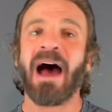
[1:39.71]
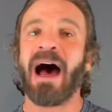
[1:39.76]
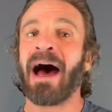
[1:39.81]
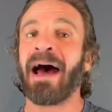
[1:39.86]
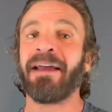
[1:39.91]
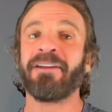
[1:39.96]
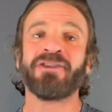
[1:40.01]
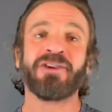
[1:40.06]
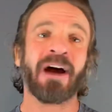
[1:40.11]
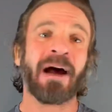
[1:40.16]

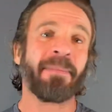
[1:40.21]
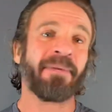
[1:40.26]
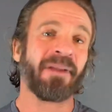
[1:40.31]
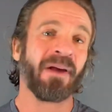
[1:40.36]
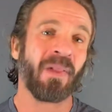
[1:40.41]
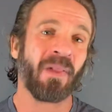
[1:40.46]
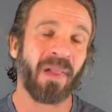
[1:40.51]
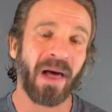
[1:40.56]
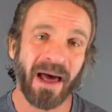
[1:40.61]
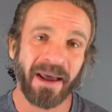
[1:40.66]
I dropped
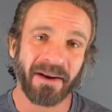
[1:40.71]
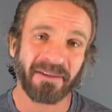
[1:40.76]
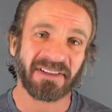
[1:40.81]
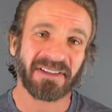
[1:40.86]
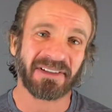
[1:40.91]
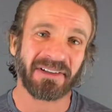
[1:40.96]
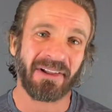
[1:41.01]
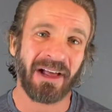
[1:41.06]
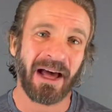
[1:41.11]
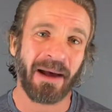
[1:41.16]
a lot of
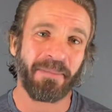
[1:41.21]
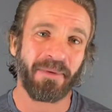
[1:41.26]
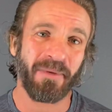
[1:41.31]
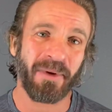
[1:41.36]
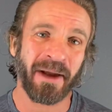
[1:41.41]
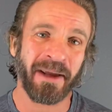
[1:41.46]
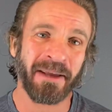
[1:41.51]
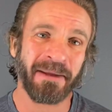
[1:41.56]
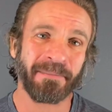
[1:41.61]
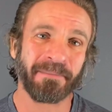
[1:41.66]
slop
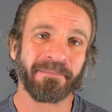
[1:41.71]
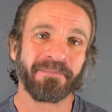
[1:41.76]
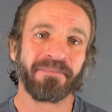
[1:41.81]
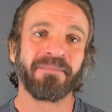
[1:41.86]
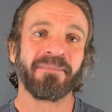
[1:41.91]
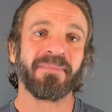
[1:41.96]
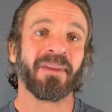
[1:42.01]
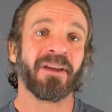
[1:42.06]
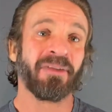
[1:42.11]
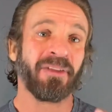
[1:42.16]
weight
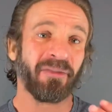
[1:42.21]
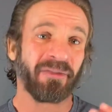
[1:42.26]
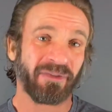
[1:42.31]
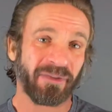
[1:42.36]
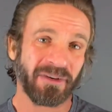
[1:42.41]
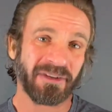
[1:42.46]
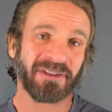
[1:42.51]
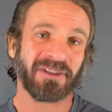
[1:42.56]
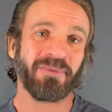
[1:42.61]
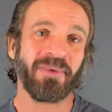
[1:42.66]
the
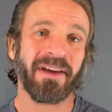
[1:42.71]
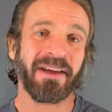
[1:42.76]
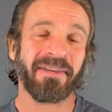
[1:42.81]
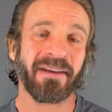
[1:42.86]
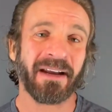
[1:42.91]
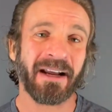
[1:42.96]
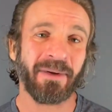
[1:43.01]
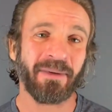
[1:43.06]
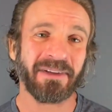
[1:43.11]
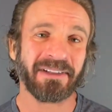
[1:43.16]
first week
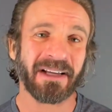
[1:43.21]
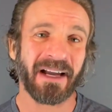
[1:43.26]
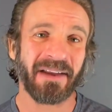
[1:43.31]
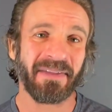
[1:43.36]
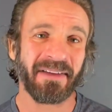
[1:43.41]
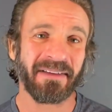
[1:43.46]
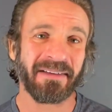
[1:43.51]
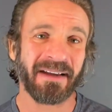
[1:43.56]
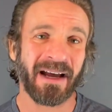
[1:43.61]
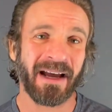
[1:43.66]
that I was on
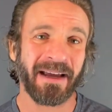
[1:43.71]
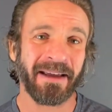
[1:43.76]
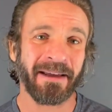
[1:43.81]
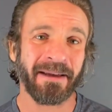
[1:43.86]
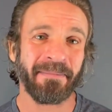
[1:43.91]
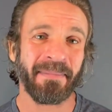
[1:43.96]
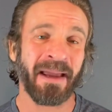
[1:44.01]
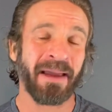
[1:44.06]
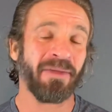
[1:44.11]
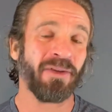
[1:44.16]
the
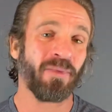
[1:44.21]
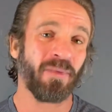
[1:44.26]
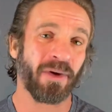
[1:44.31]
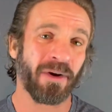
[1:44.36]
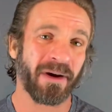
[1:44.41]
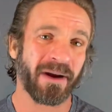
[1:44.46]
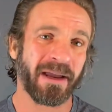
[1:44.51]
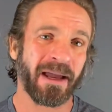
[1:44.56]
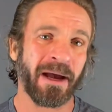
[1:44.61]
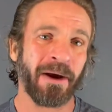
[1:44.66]
diet and the
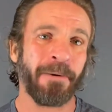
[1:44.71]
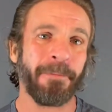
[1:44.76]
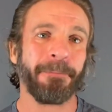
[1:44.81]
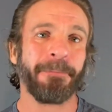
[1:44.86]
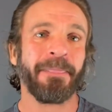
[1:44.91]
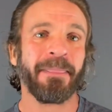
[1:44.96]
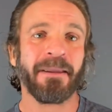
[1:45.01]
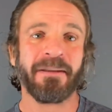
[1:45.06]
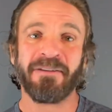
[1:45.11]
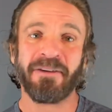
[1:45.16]

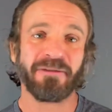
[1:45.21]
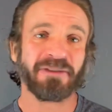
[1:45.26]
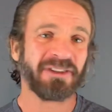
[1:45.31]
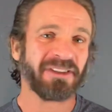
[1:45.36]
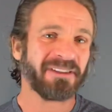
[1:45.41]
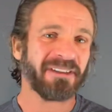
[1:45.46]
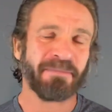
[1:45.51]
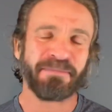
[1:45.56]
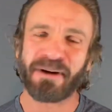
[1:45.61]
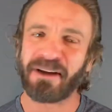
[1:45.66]
workout. You know,
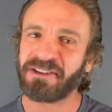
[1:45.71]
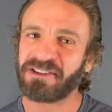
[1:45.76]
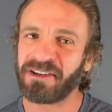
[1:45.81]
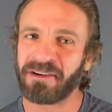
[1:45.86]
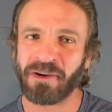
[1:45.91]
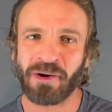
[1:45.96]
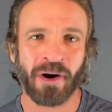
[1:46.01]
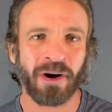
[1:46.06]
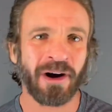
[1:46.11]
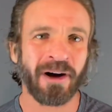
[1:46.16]
just a bunch
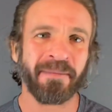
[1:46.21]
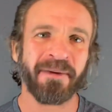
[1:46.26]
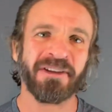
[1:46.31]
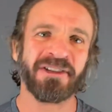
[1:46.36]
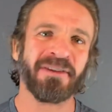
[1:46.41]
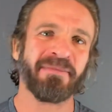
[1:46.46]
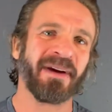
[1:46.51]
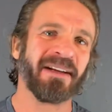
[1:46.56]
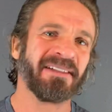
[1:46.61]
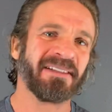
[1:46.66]
of
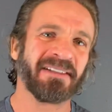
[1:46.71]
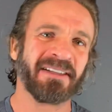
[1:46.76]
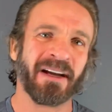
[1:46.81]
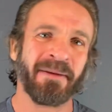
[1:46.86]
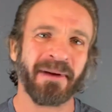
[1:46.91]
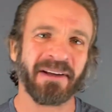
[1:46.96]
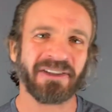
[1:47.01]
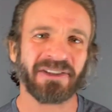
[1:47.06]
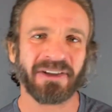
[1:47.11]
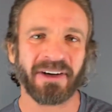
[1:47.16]
garbage in my
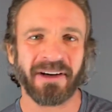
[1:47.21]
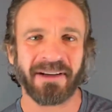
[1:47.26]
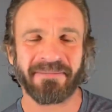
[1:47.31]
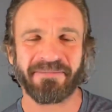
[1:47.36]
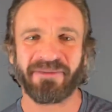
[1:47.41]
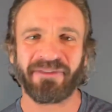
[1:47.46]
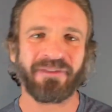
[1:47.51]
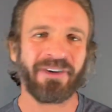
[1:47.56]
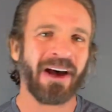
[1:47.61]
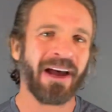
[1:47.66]
stomach,
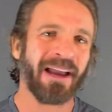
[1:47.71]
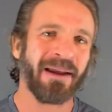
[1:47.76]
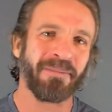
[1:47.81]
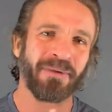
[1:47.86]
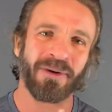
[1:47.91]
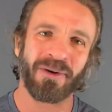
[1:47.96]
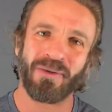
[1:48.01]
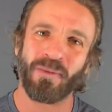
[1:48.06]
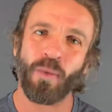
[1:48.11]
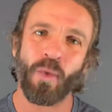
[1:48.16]
started
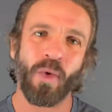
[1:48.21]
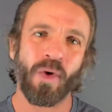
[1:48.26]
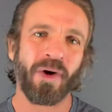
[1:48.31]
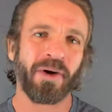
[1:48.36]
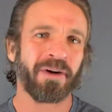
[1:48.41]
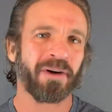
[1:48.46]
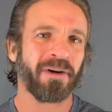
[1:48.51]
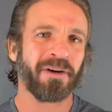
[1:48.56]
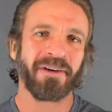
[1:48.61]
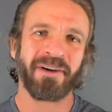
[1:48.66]
fiber,
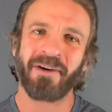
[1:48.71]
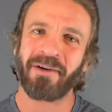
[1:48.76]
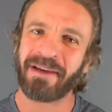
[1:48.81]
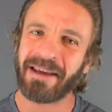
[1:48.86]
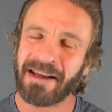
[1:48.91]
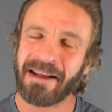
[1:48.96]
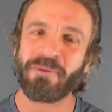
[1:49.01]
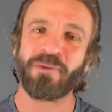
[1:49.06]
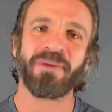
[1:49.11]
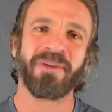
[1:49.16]
water, you know,
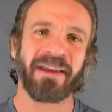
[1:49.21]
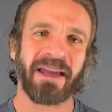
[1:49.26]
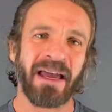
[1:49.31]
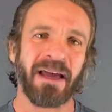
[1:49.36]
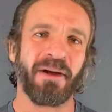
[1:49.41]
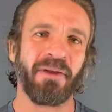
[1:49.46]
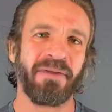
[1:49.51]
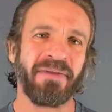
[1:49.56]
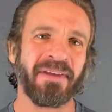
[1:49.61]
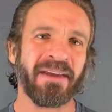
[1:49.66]
getting really
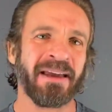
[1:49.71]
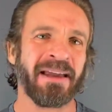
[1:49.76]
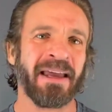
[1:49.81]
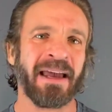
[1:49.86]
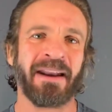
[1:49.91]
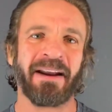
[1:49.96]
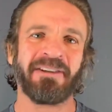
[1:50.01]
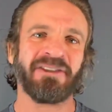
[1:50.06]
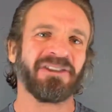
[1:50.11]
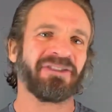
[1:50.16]
healthy
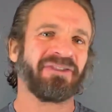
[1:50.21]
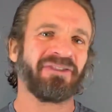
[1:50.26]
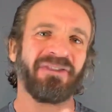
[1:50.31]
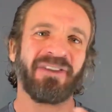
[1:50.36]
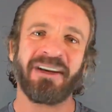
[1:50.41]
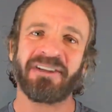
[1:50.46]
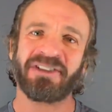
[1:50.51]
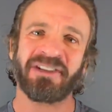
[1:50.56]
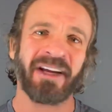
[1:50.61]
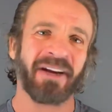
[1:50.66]
again. I just
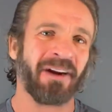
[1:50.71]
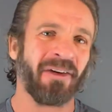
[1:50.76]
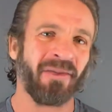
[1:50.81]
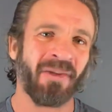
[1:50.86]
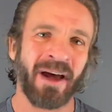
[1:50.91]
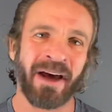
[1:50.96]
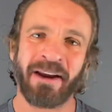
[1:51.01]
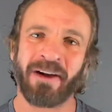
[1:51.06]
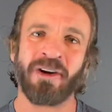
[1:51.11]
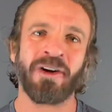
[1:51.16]
flushed out a
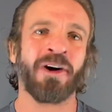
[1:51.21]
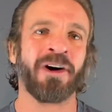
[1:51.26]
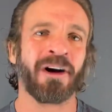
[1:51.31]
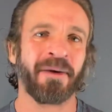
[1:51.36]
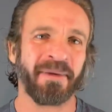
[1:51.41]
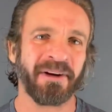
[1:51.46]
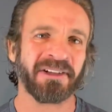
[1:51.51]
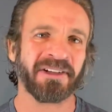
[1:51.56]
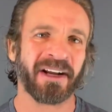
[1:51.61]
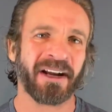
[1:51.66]
lot of
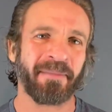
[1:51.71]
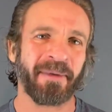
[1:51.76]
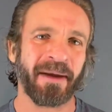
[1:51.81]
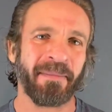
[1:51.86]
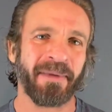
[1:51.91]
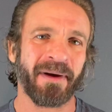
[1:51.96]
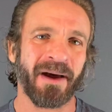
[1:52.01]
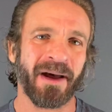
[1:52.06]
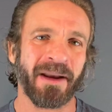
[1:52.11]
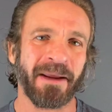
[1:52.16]
garbage out of my
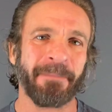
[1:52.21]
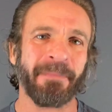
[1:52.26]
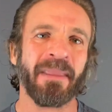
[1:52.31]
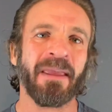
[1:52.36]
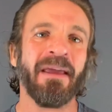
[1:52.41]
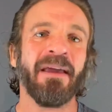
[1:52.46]
body.